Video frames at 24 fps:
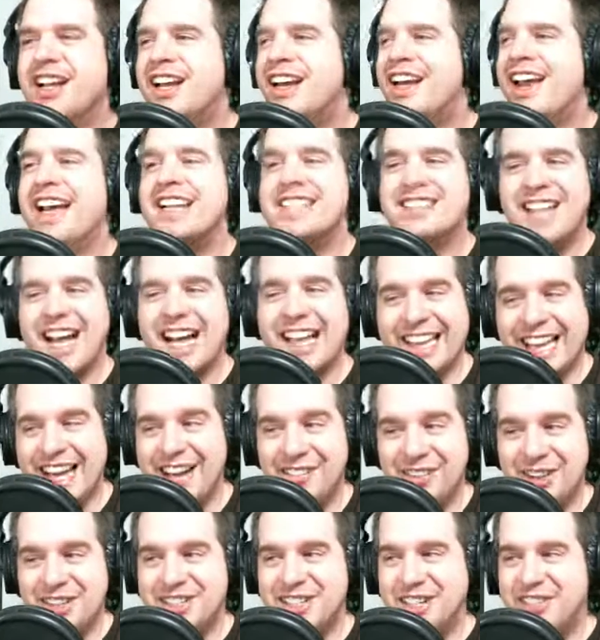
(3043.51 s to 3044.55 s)
It's not that
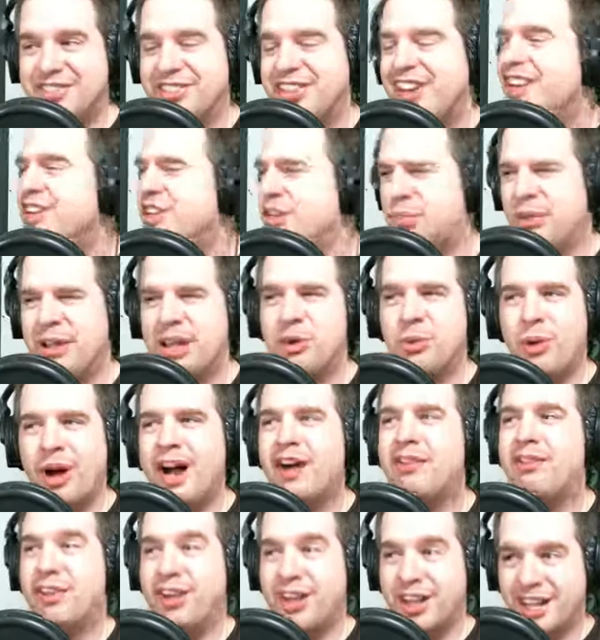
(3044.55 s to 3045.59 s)
much different. And you played WoW
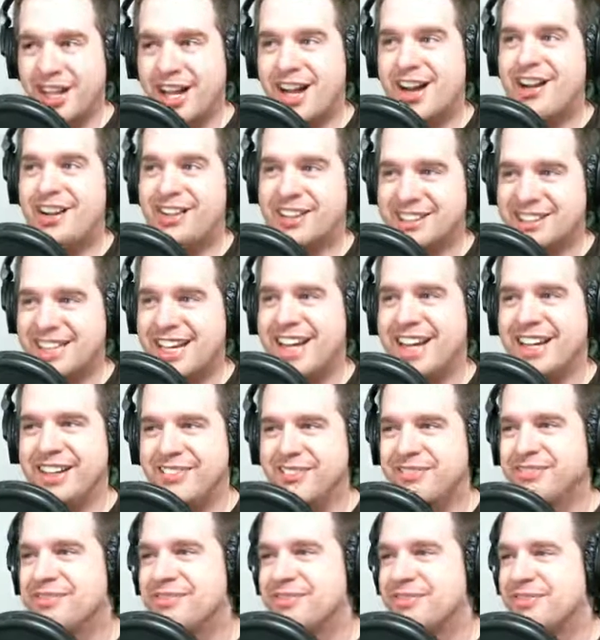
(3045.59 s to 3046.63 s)
for a long
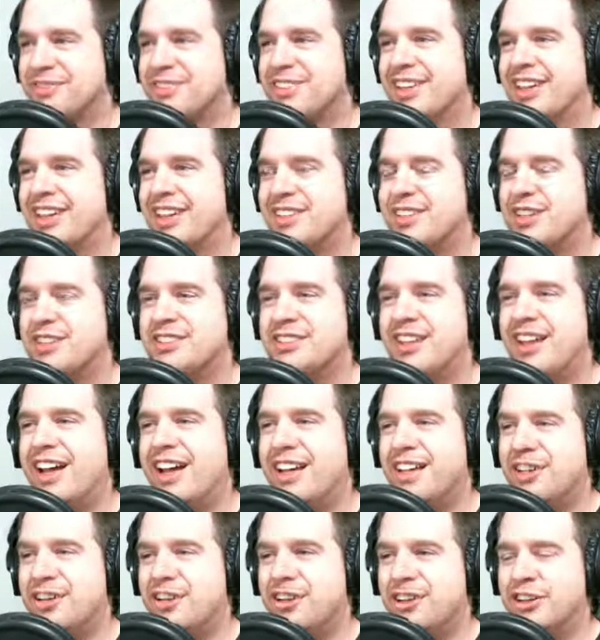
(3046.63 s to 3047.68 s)
time. So it's not
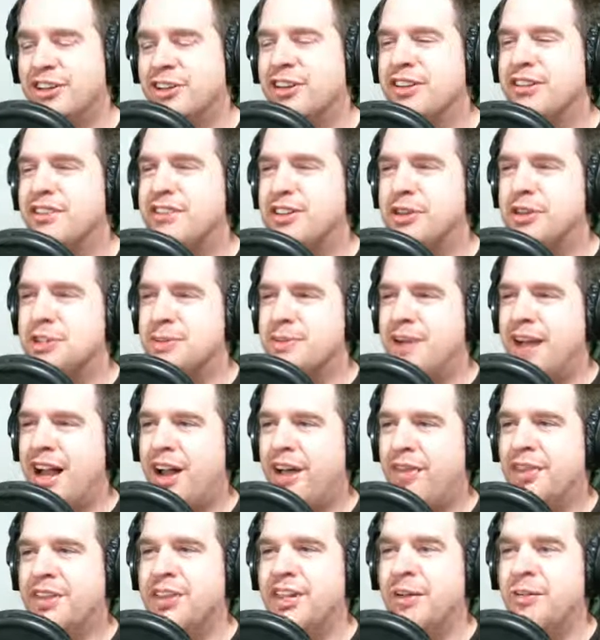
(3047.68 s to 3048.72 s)
like you're confused about how
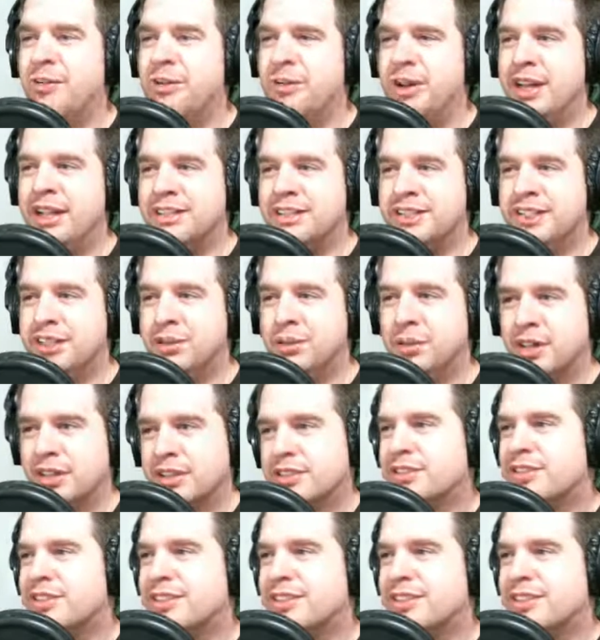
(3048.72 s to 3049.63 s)
the WASD works.